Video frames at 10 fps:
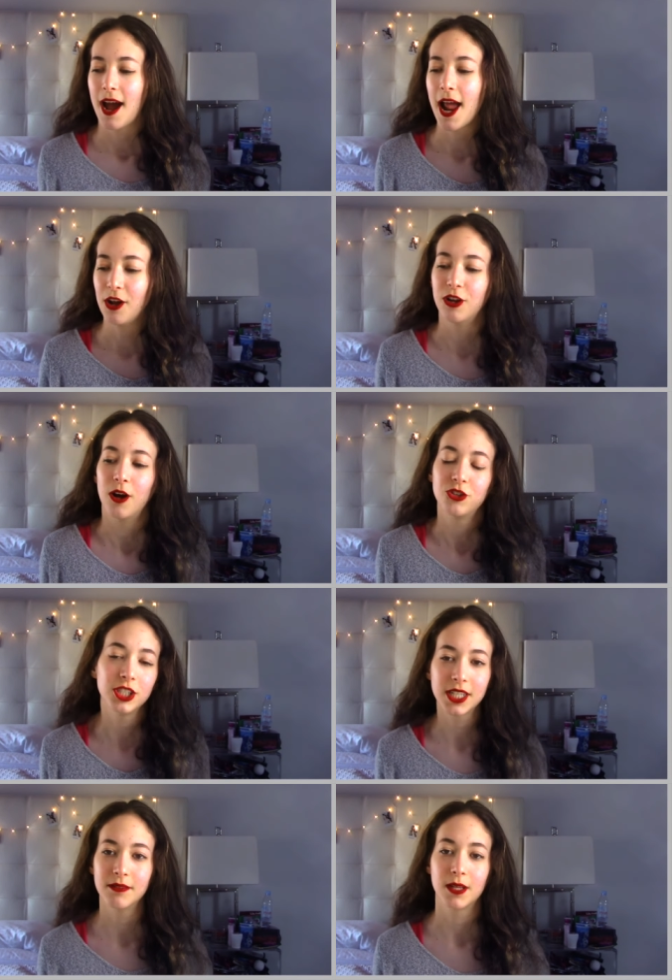I don't know, it
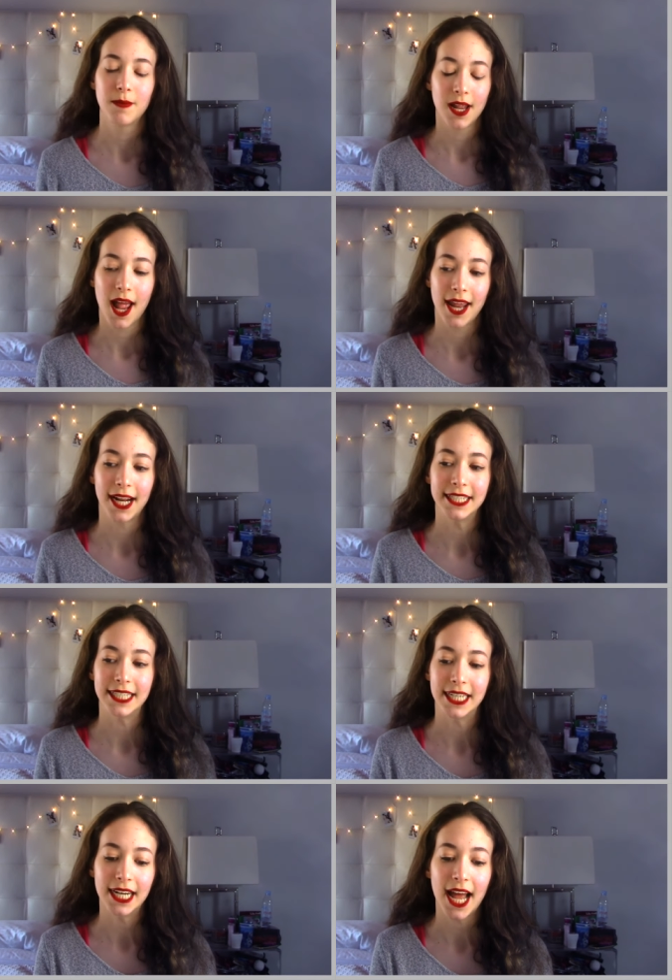just gives them an
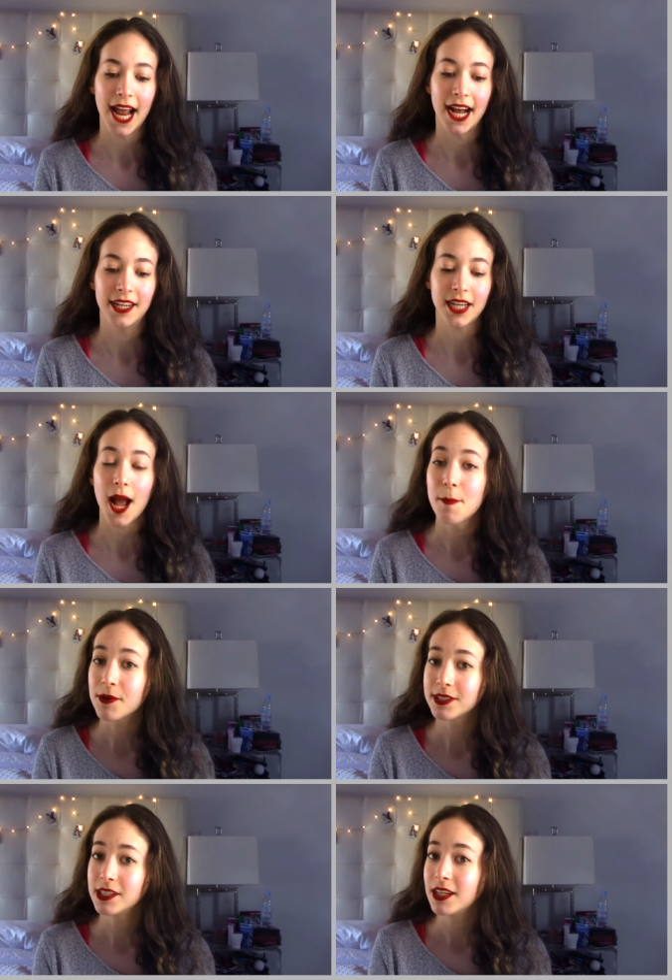idea and I
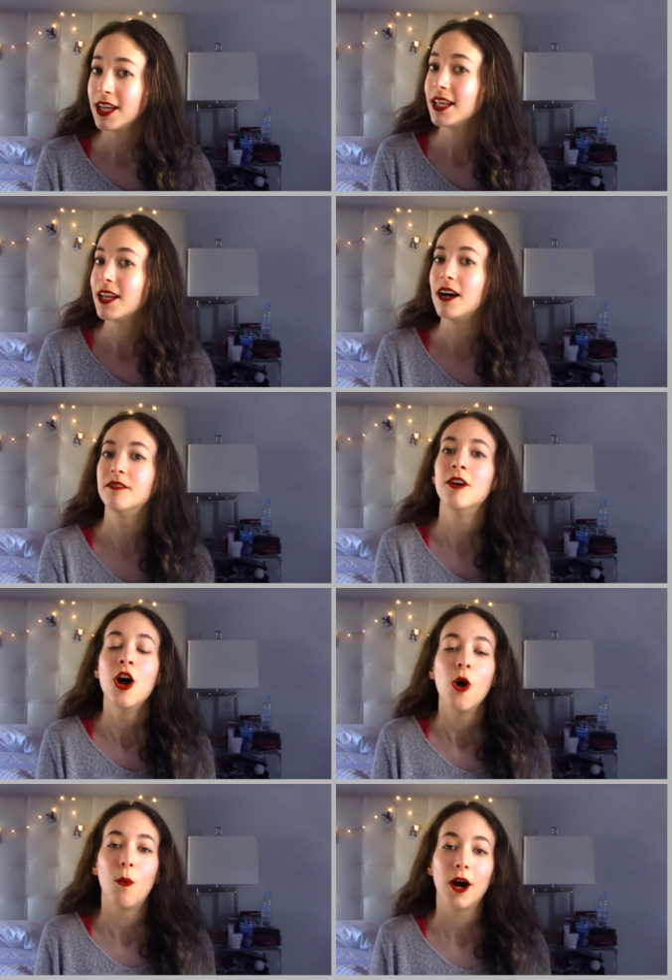personally love
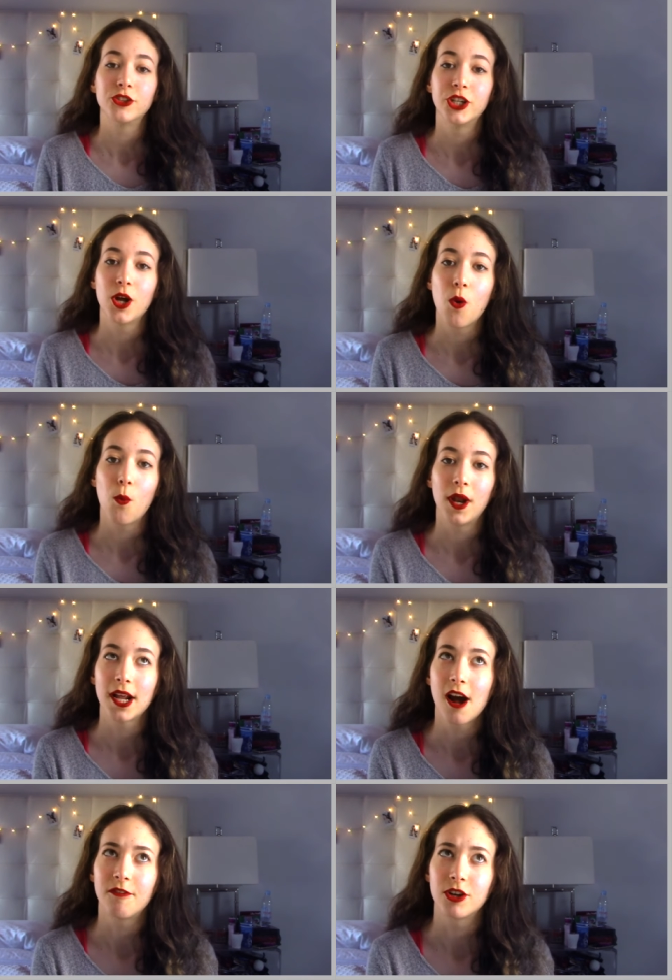watching what I
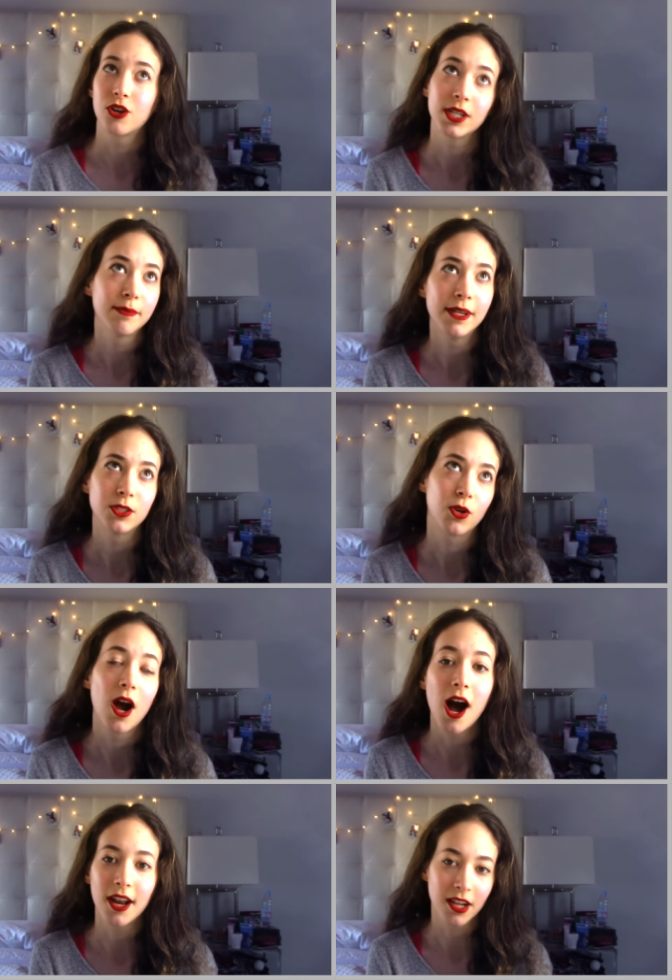got for Christmas or
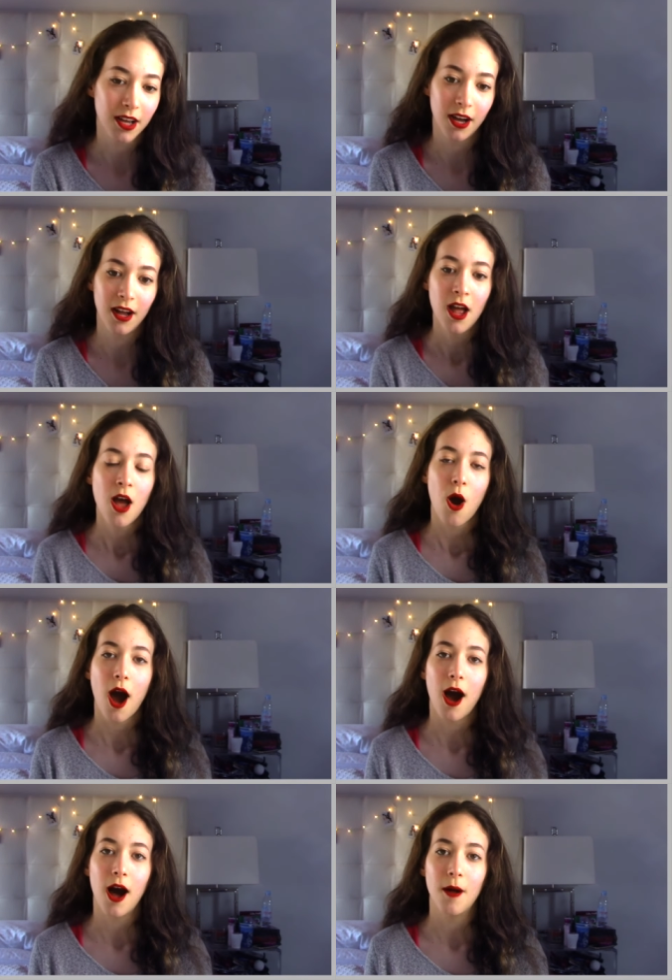Hanukkah
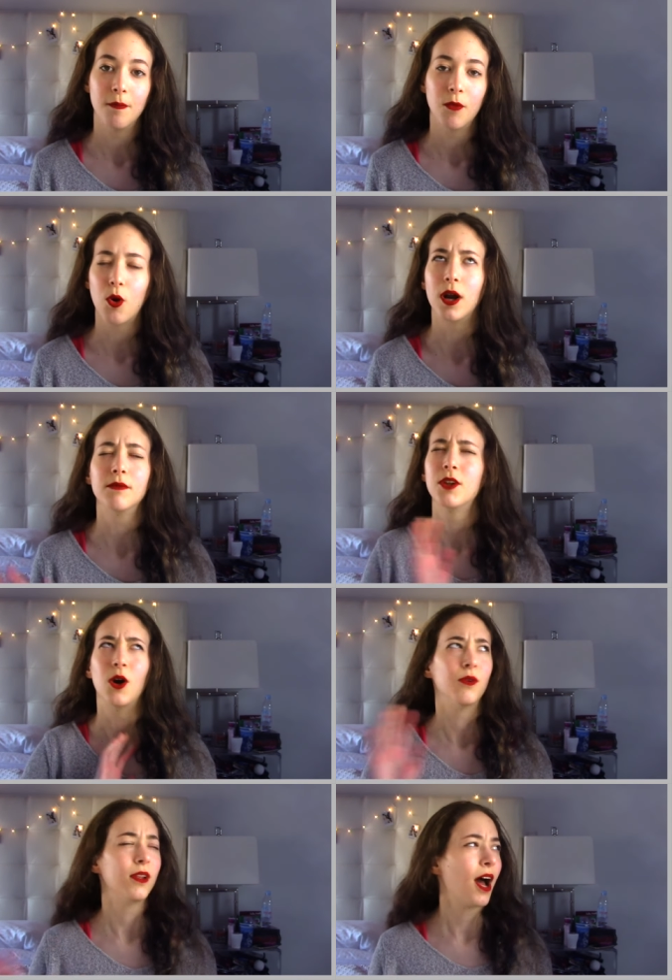um, or
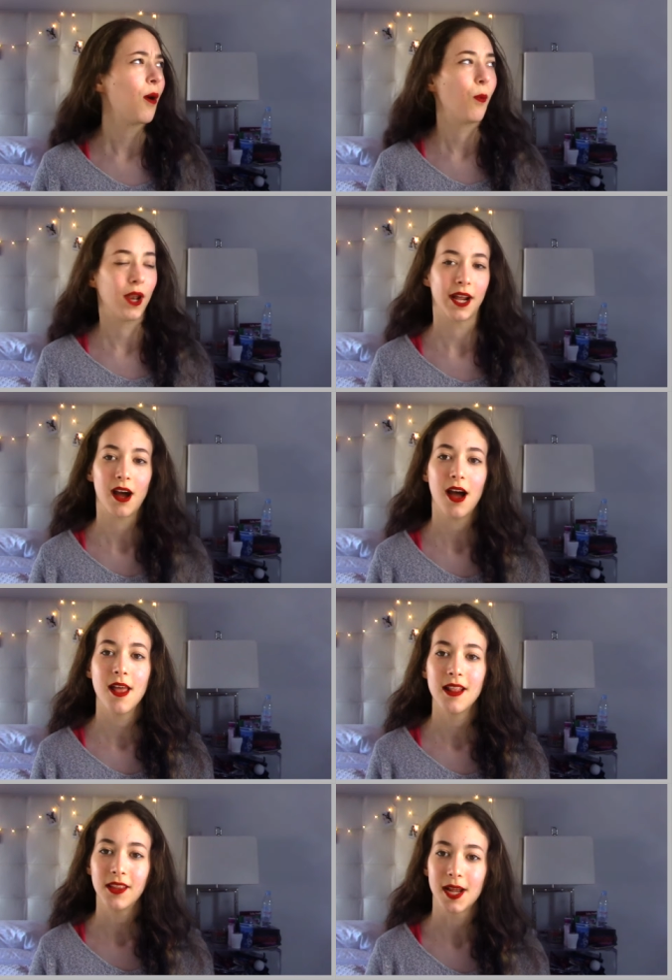no, not what I
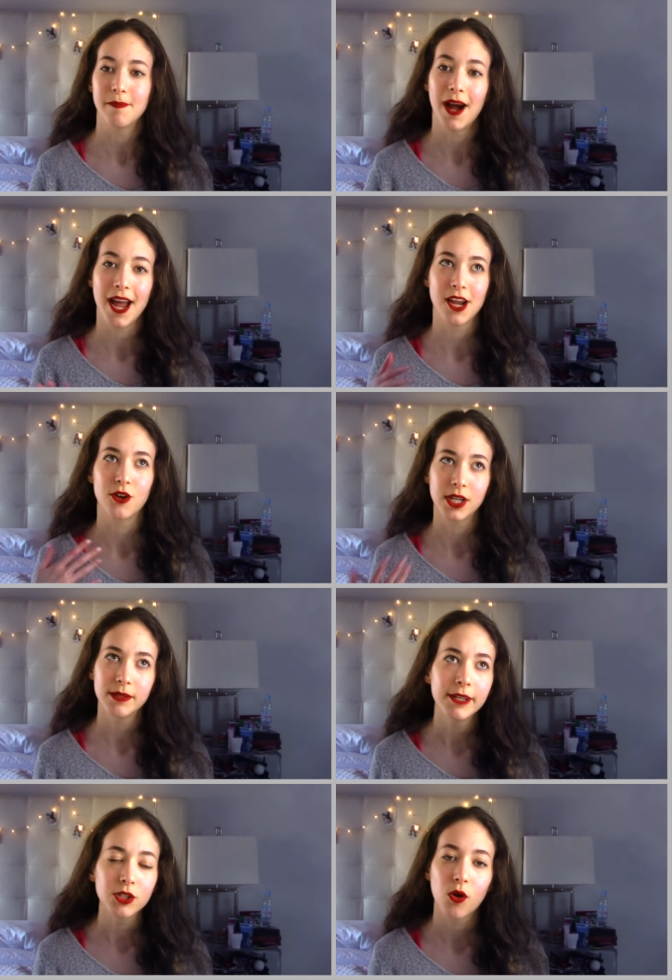got, like my
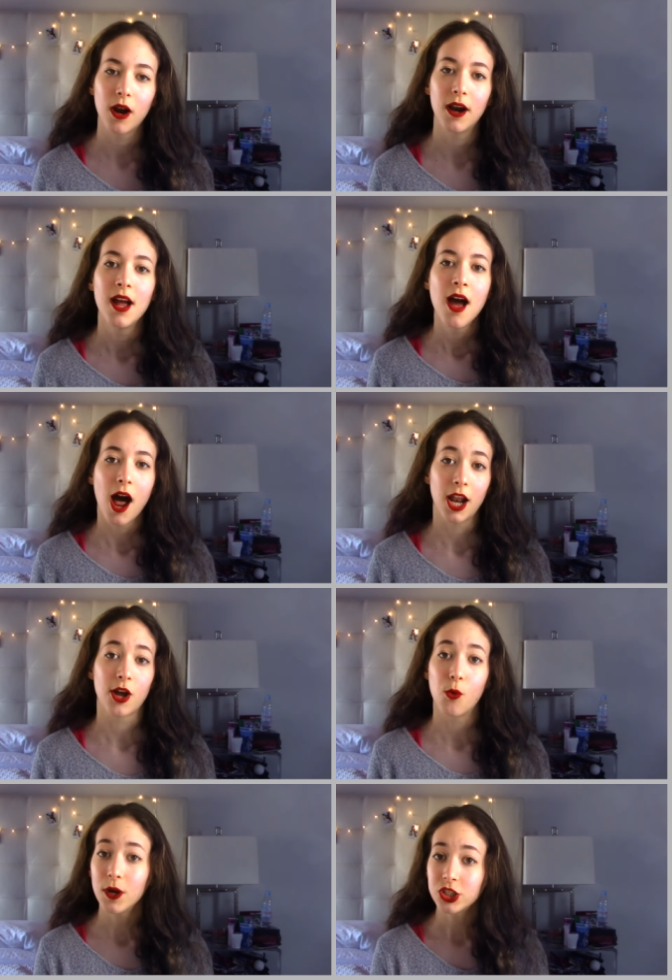Christmas or
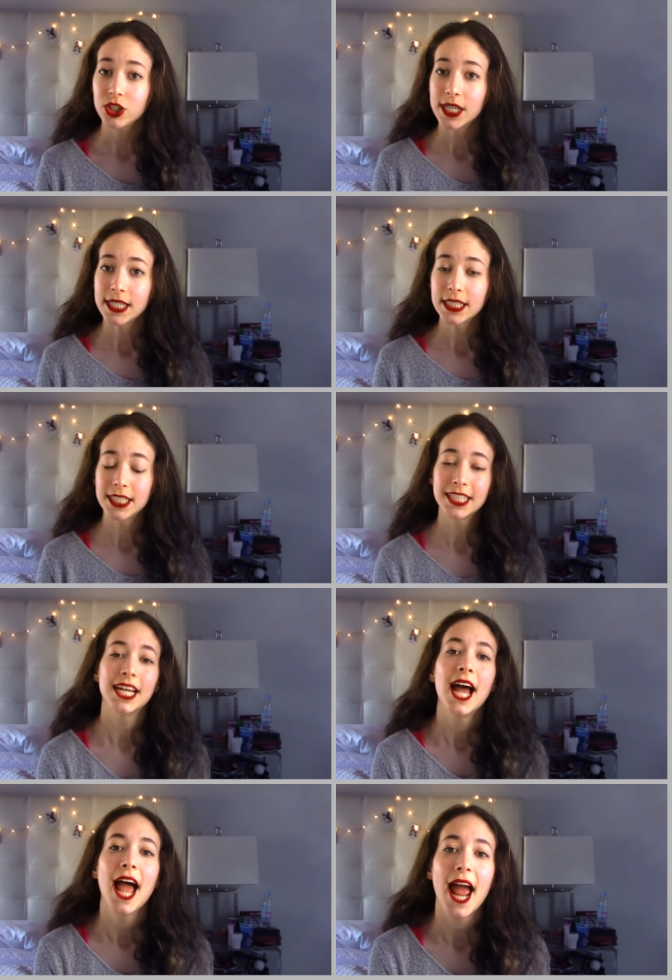Hanukkah wish lists
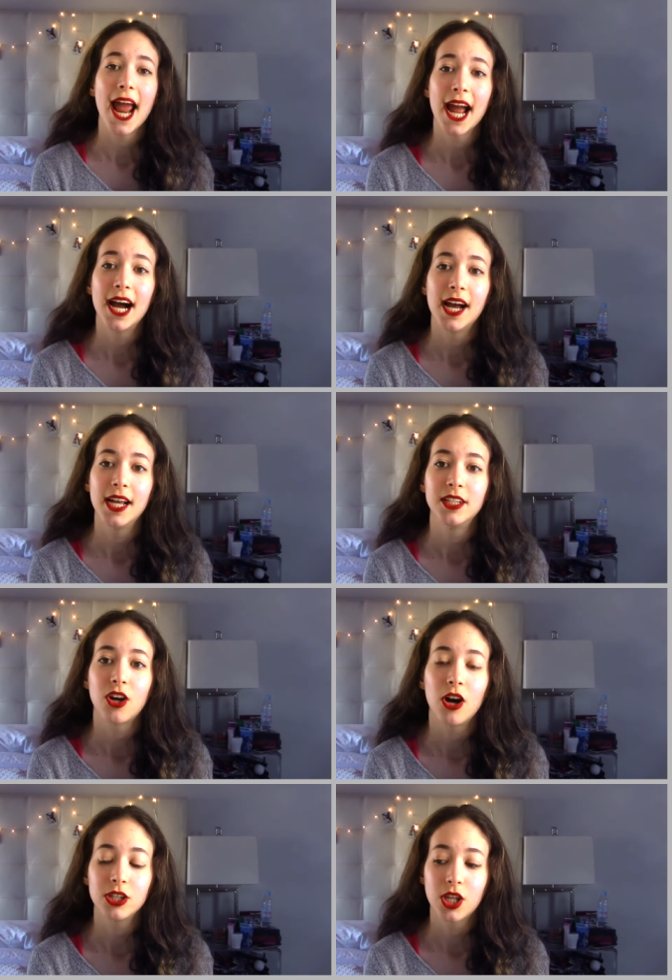and
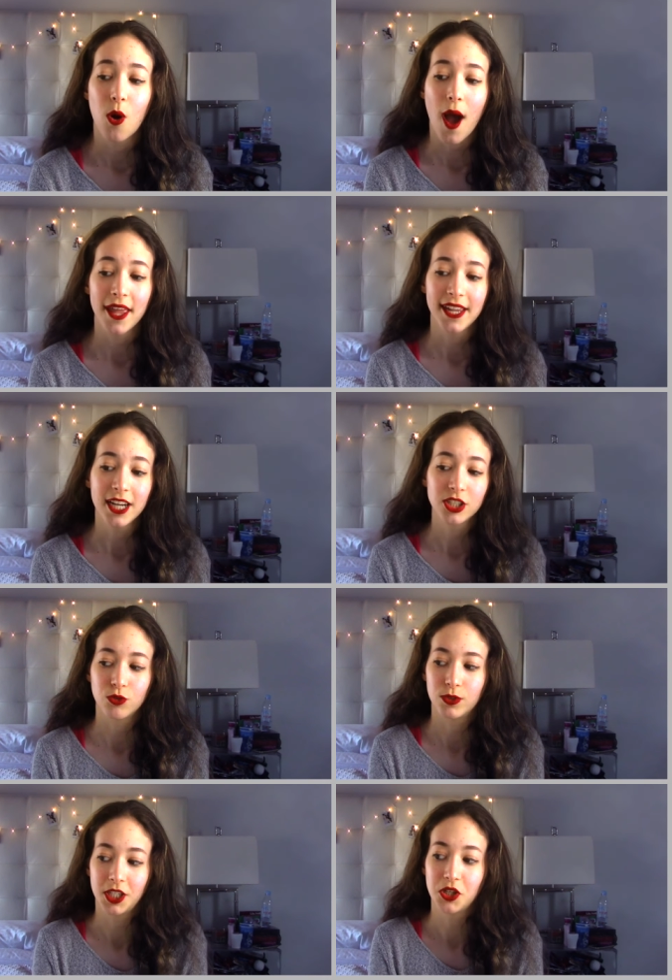also I think it's a
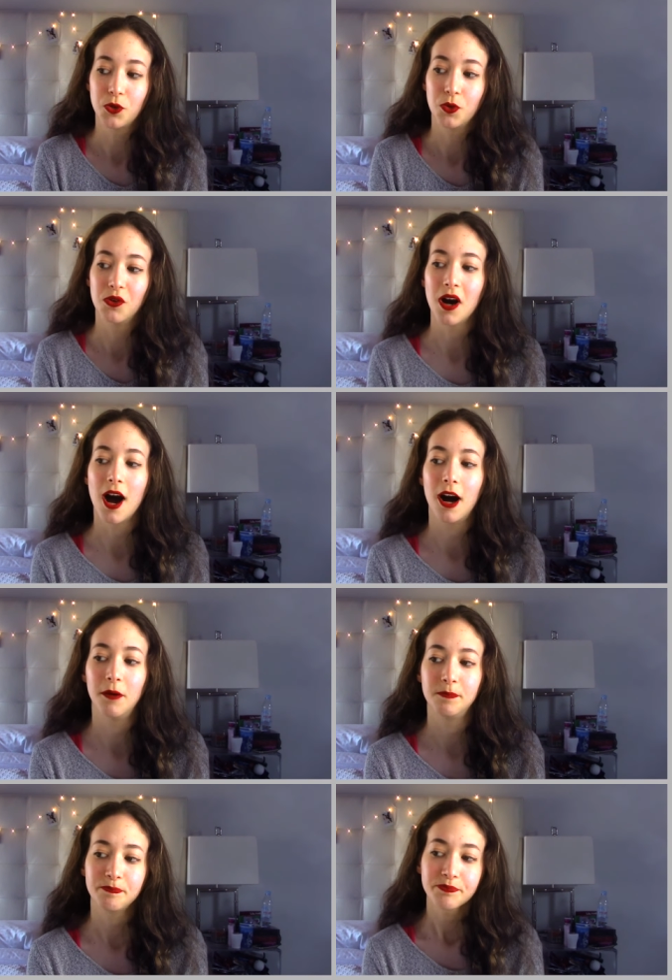really cool
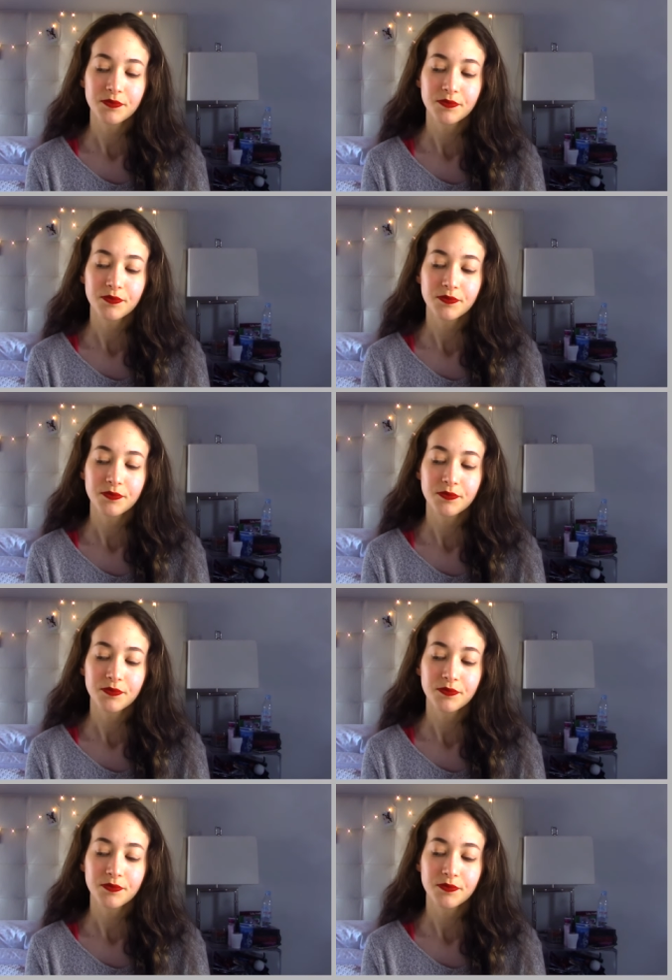um,